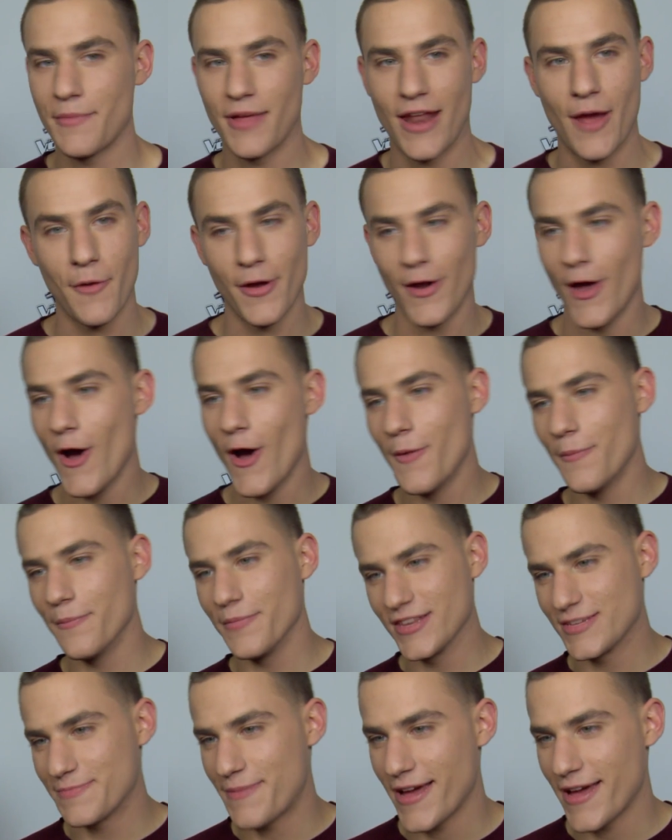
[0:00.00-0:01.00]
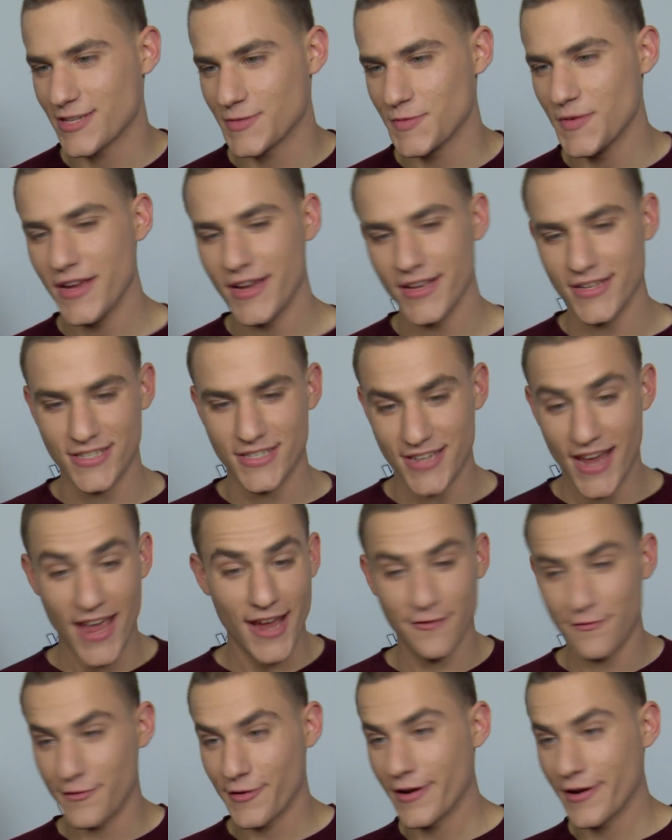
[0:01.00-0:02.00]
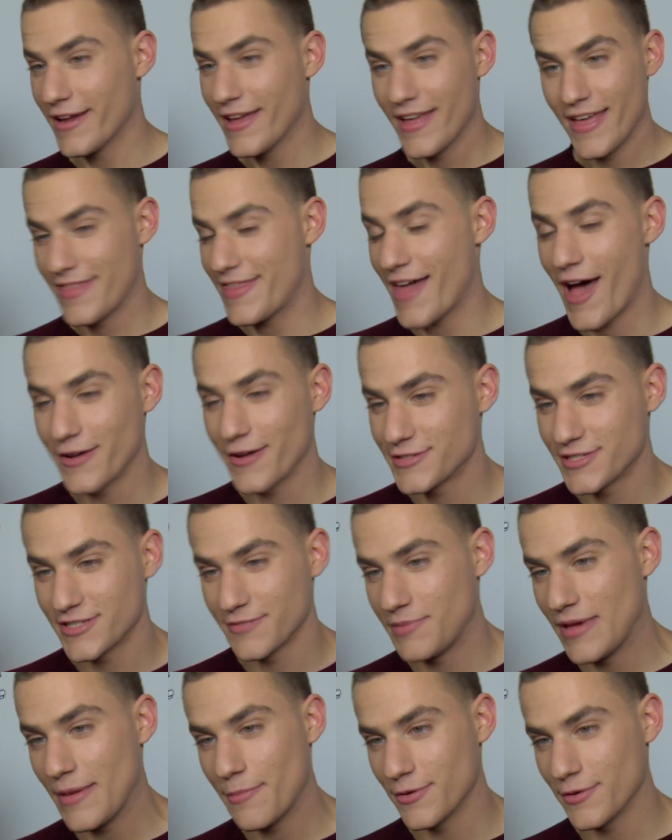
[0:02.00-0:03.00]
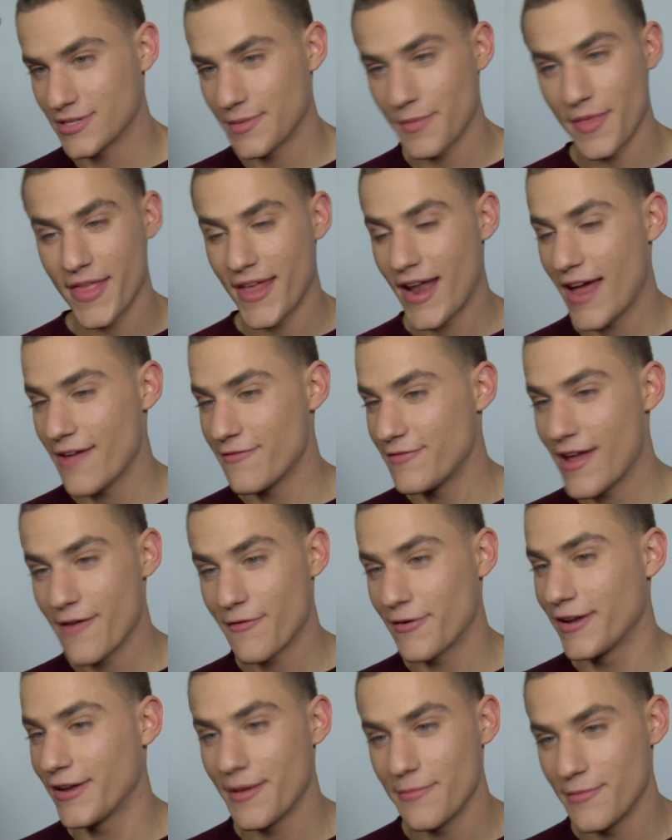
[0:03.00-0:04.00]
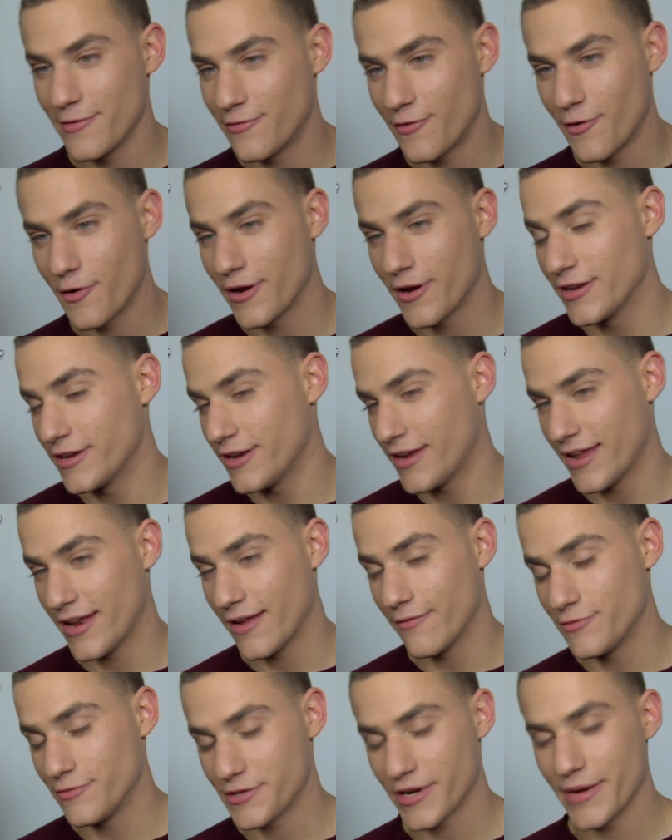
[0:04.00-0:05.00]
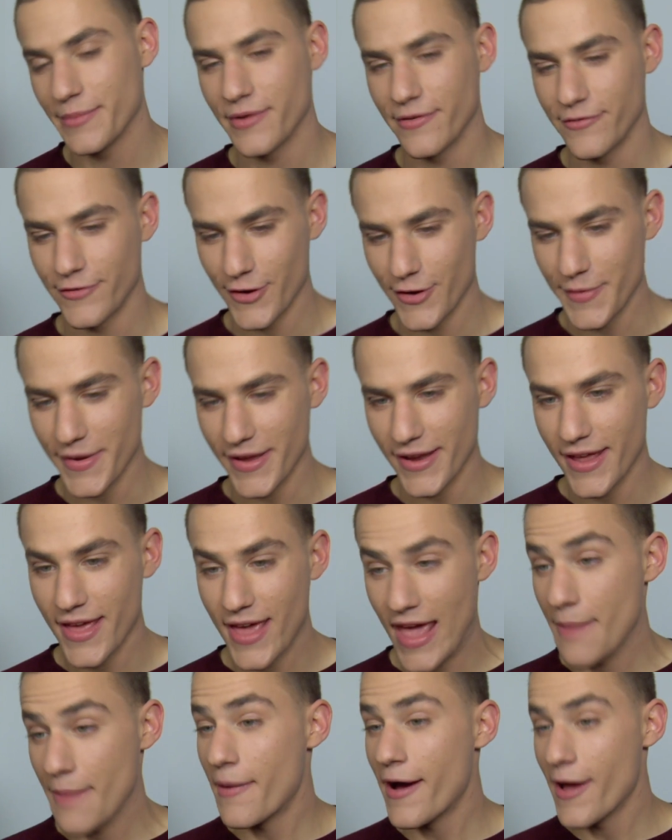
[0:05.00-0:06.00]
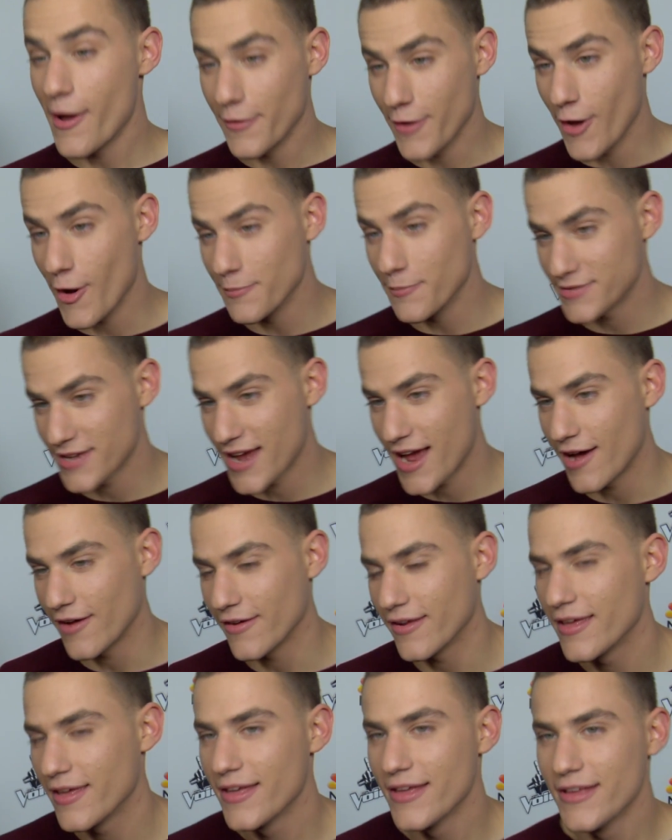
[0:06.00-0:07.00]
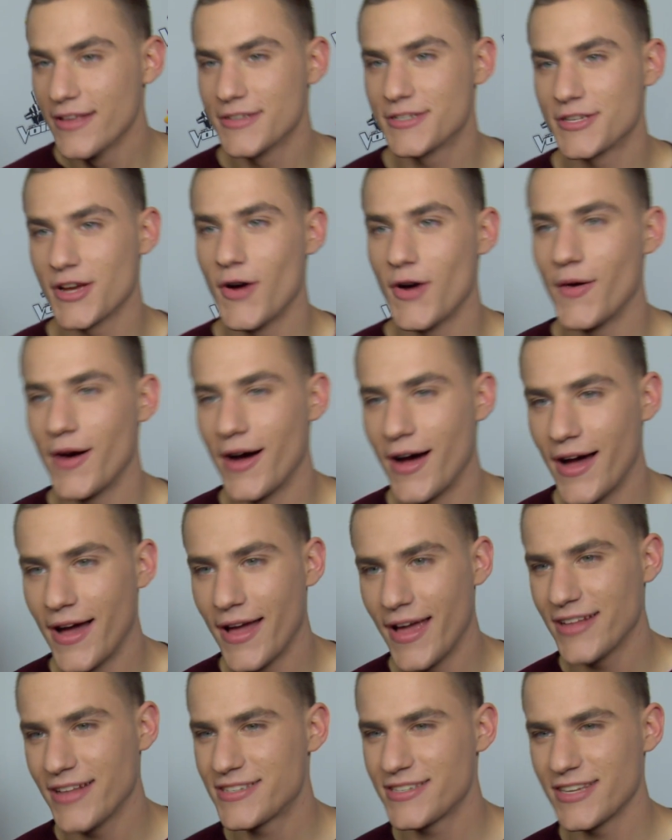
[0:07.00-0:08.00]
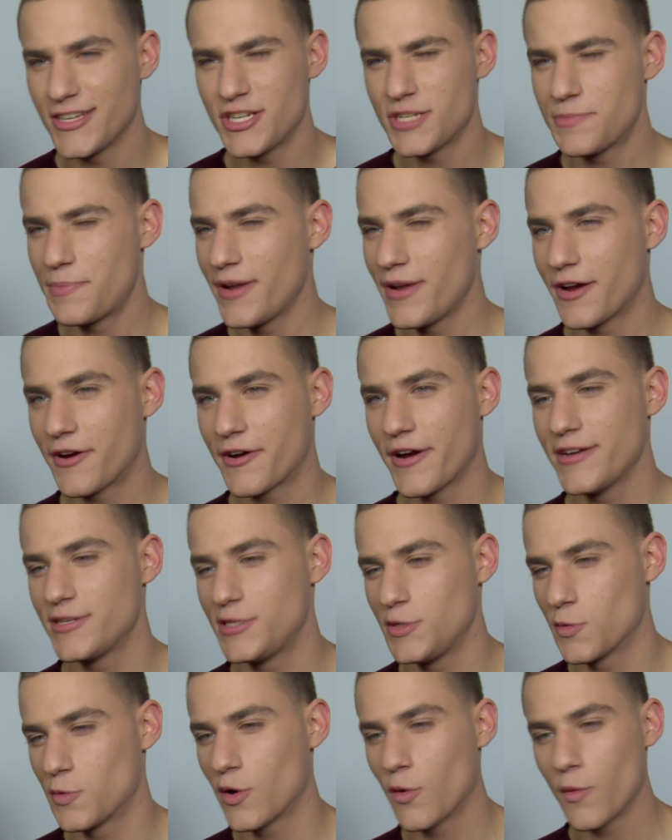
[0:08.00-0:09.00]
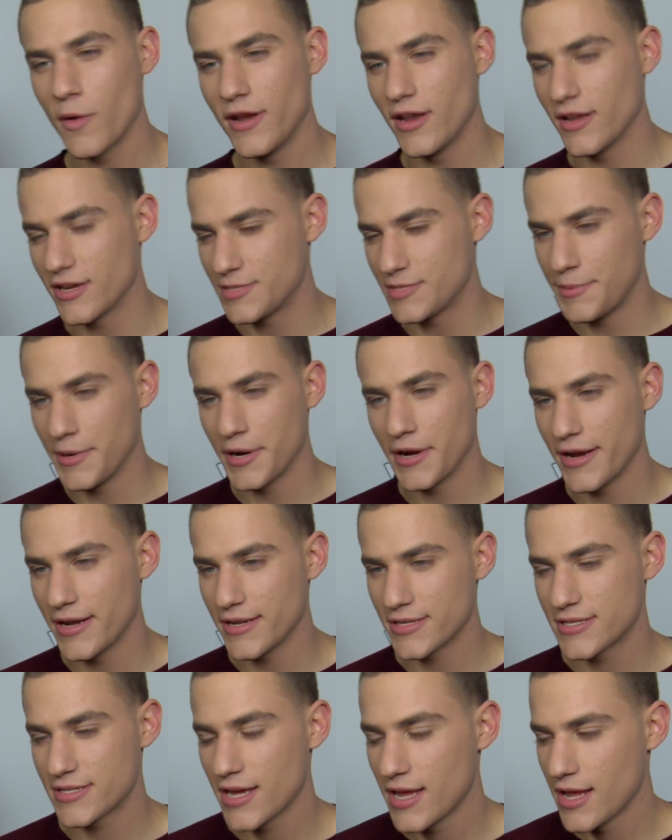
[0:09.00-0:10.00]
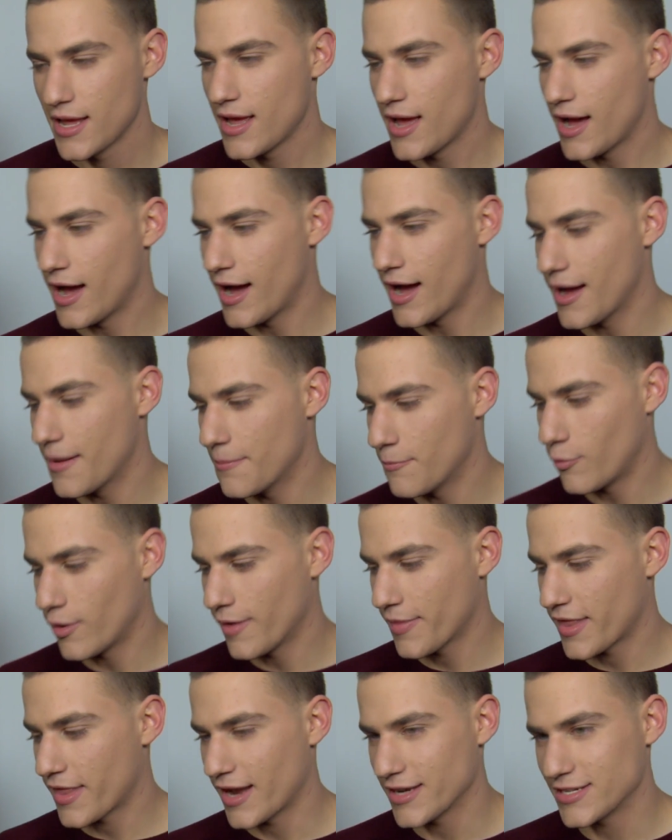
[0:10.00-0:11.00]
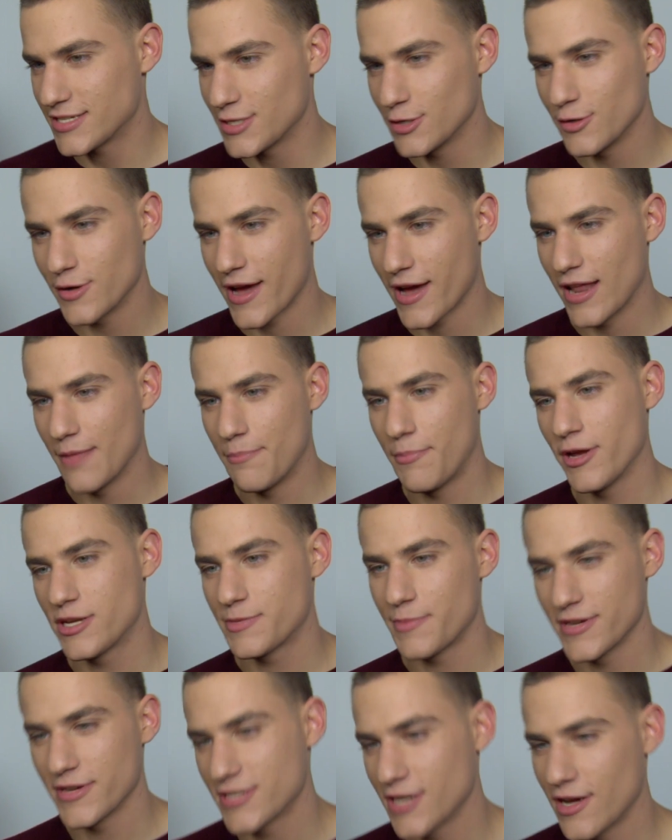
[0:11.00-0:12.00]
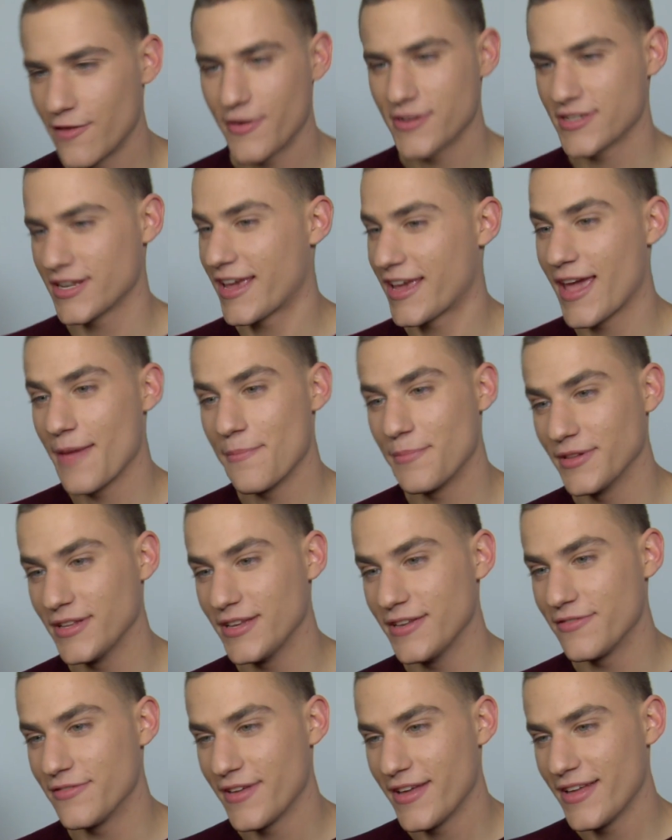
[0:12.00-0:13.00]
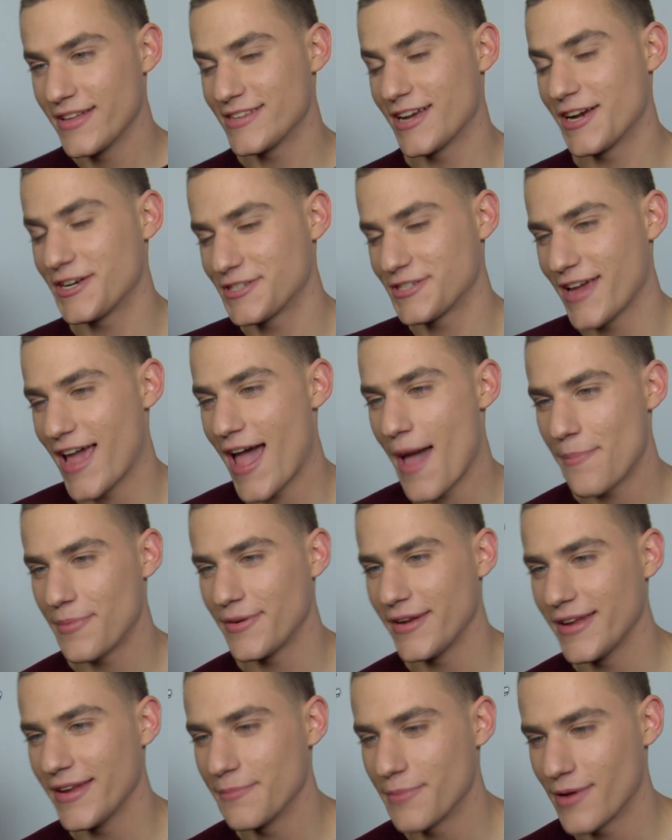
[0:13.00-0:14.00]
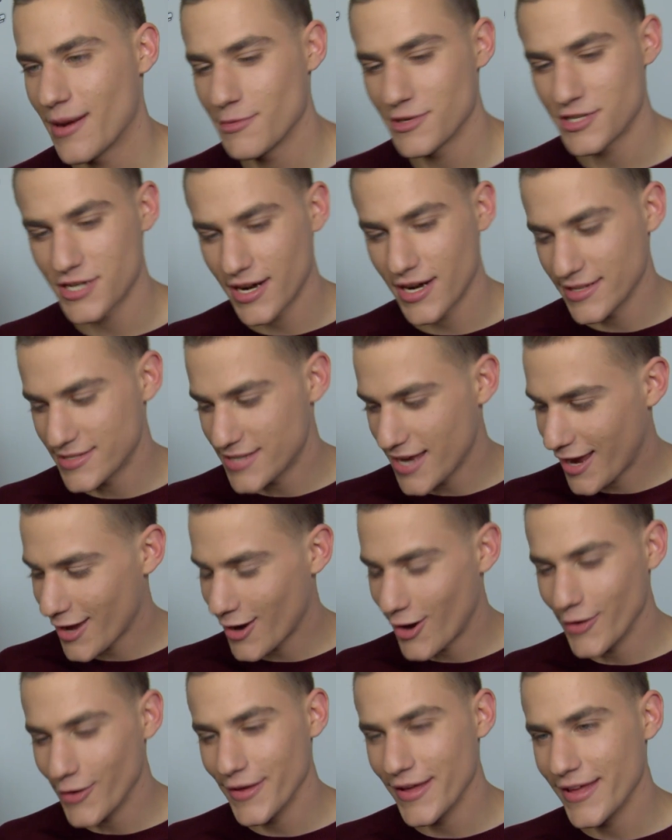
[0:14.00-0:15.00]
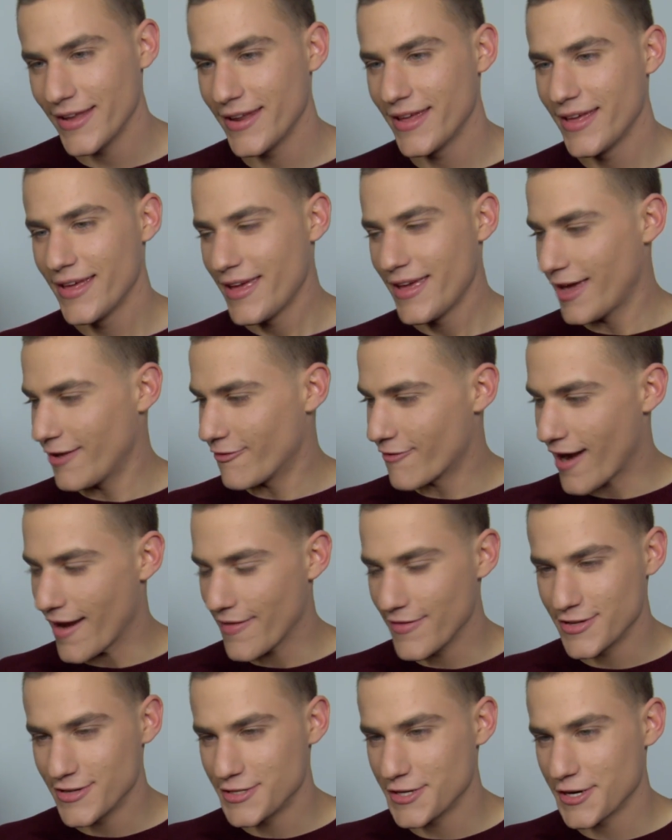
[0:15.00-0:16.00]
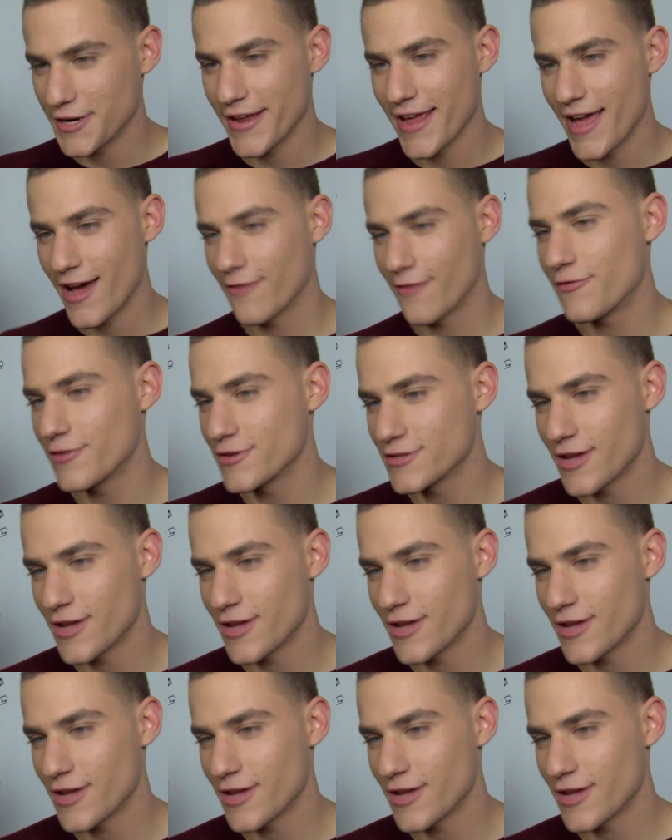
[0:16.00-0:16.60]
I mean, I went home this past week and sang for thousands of people, something that I've never done before and, and I've dreamed of doing in my own hometown. So uh, it's, it's just been a crazy whirlwind experience, um, one that I still kind of pinch myself because I can't believe it's actually happening. But I'm just trying to take it all in and ride this journey out for